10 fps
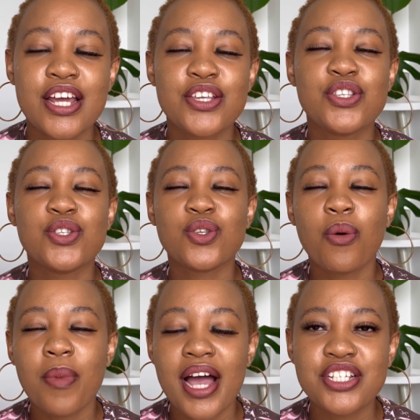so
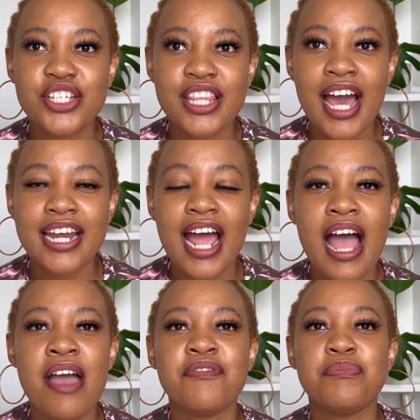much that I
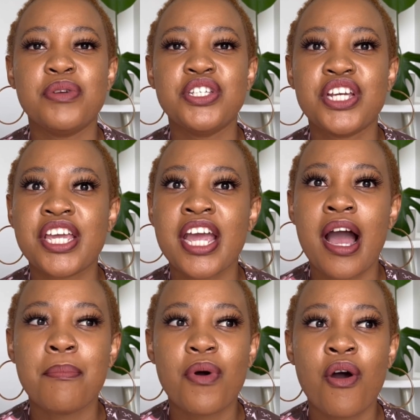haven't been checking
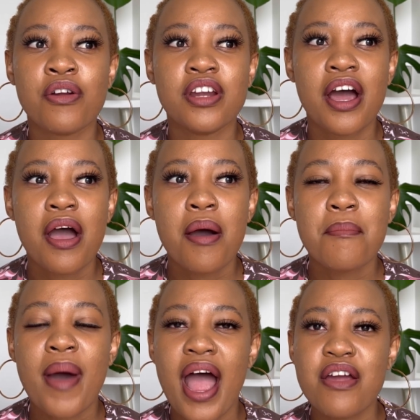up on
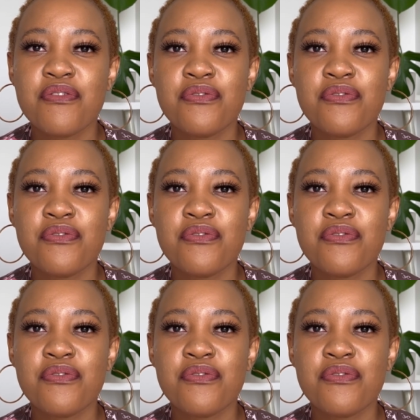my